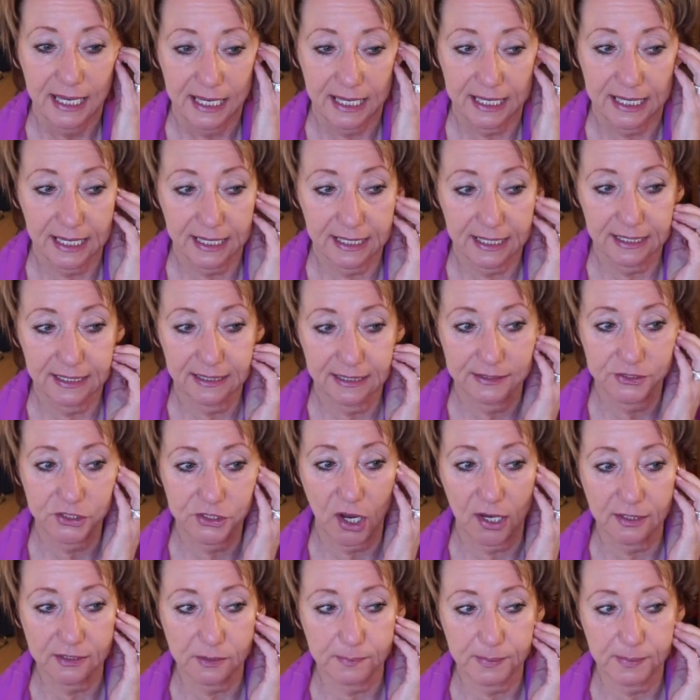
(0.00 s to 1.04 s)
And I had
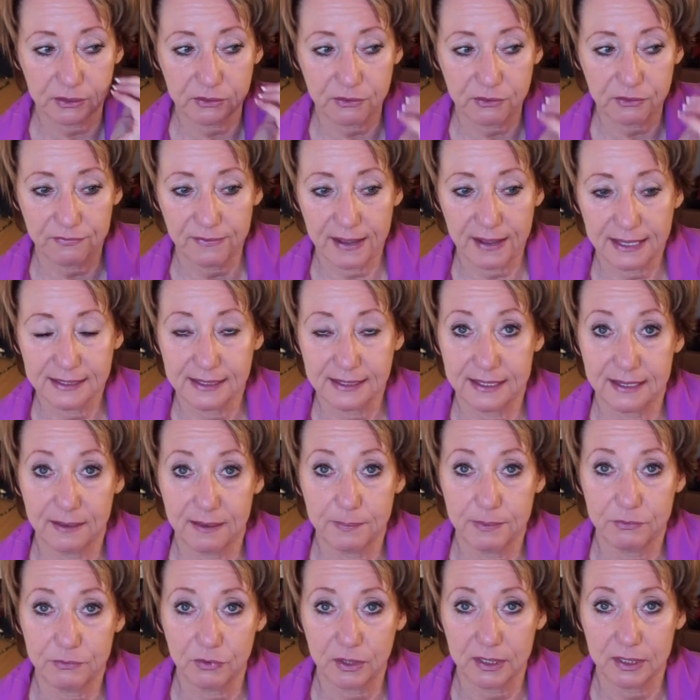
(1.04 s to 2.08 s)
talked about the fact that I've
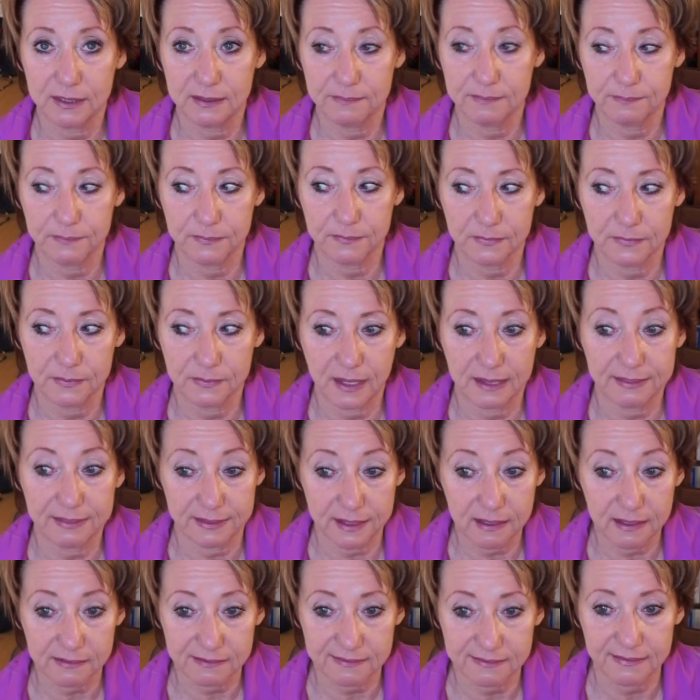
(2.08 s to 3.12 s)
been really, I
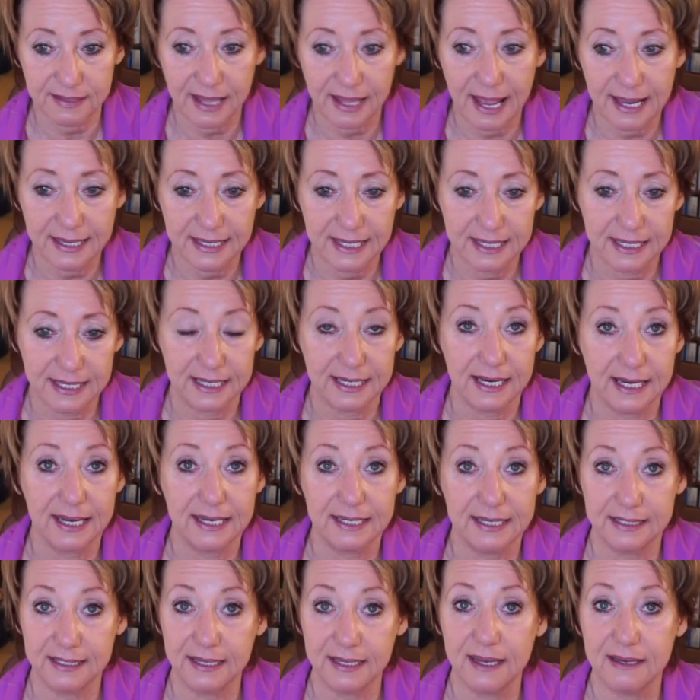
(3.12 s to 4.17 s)
think, slacking, and I
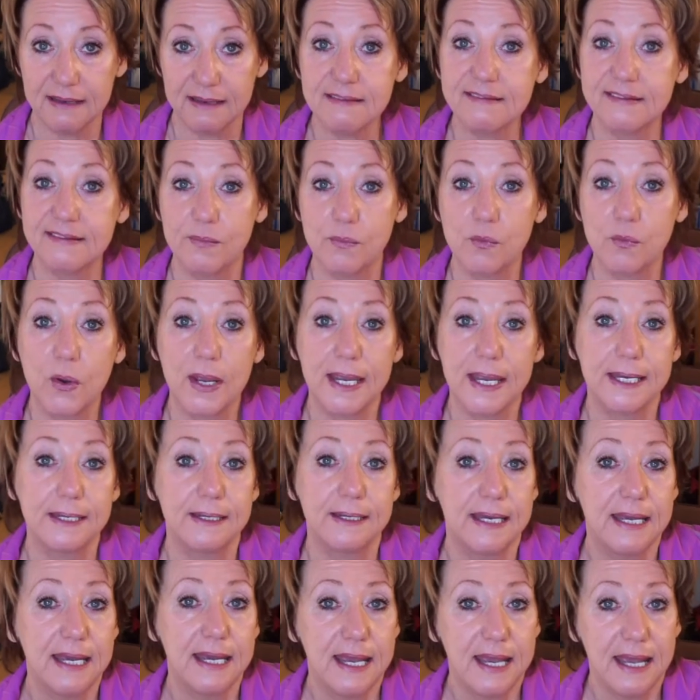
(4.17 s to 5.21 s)
had gained some weight.
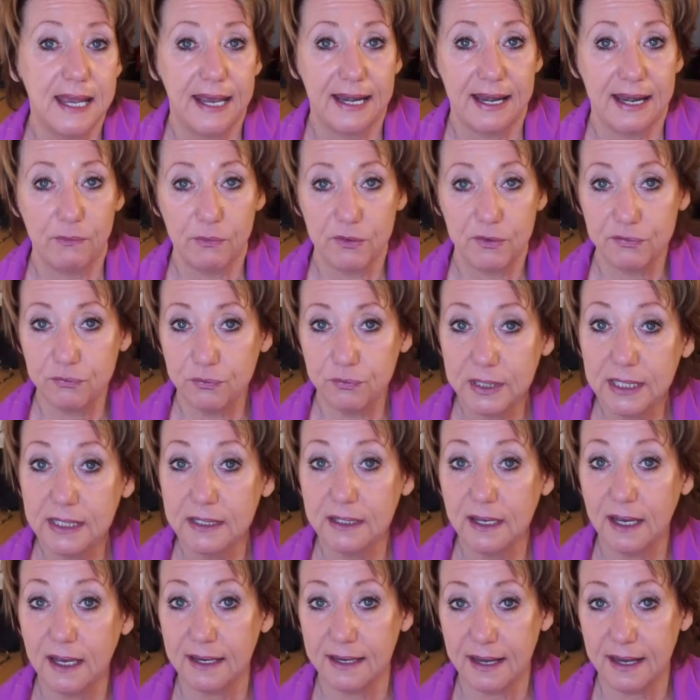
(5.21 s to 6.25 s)
And I was
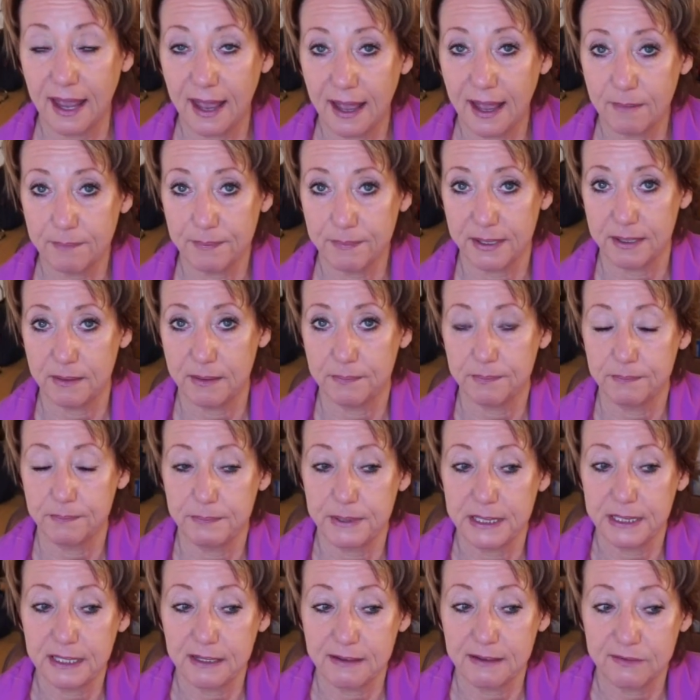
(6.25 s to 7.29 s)
really unhappy
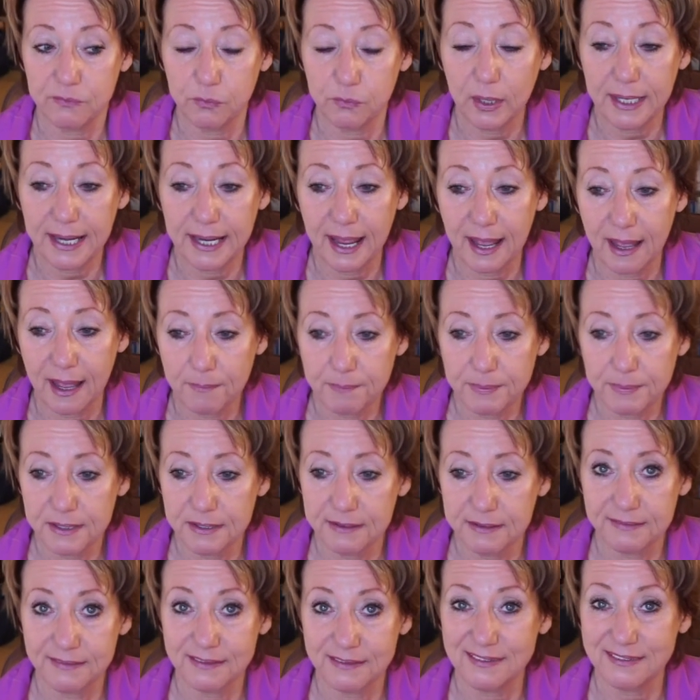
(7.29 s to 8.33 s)
because what happened
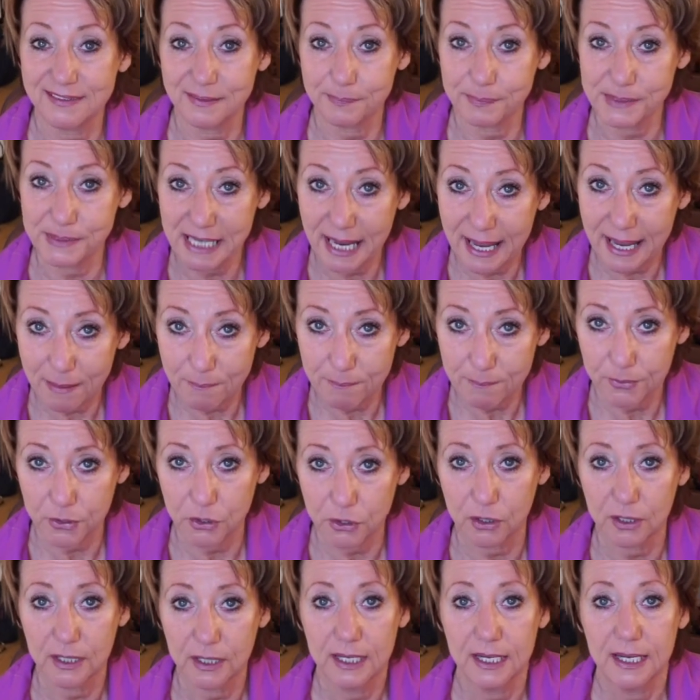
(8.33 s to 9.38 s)
is in
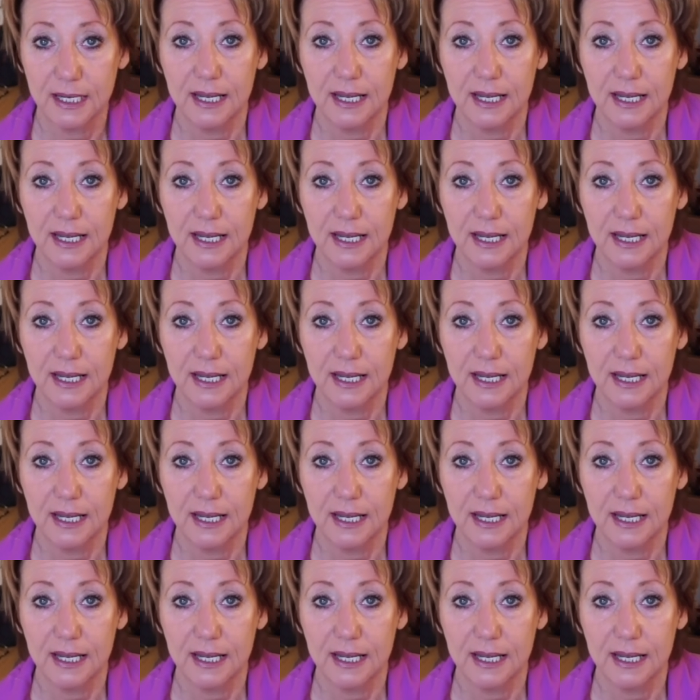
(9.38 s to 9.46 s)
September,